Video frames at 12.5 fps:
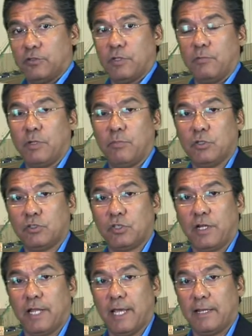somebody puts
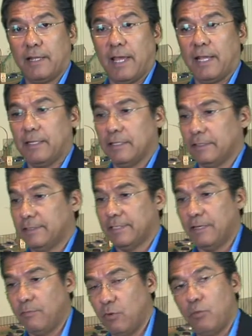on a headlight, and let's
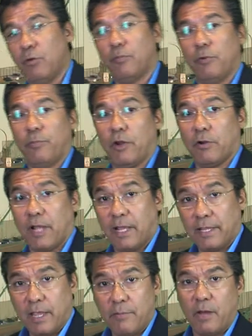say a mobile repair
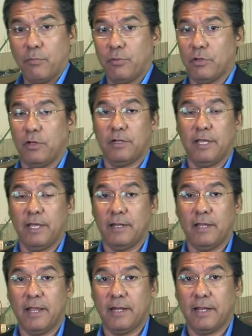guy came out, put on a
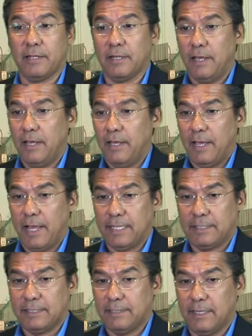headlight
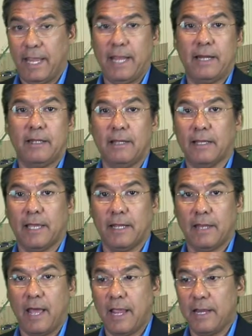at 8 o'clock
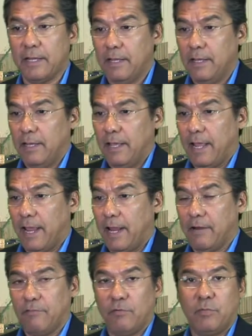at night,
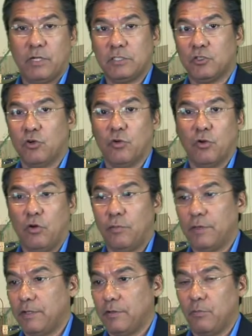and everybody's going home,
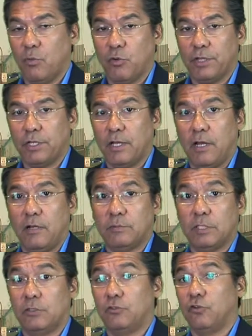and then the morning
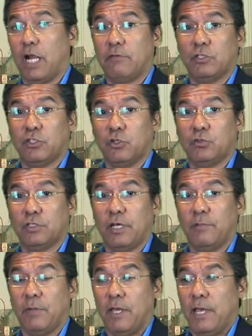comes and the driver shows
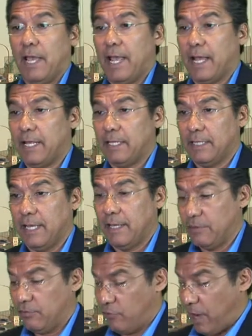up,
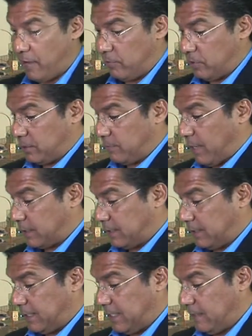and the driver is about
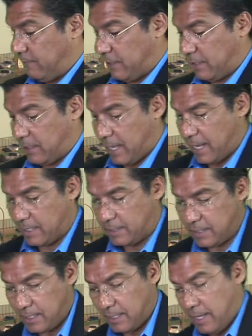to leave,
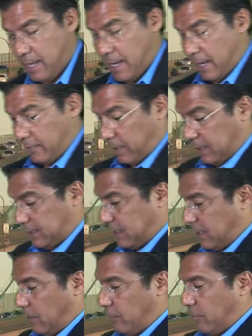and they
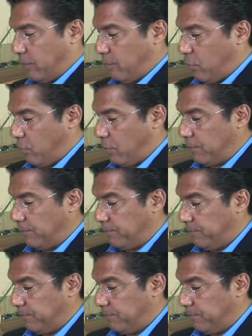see on the report,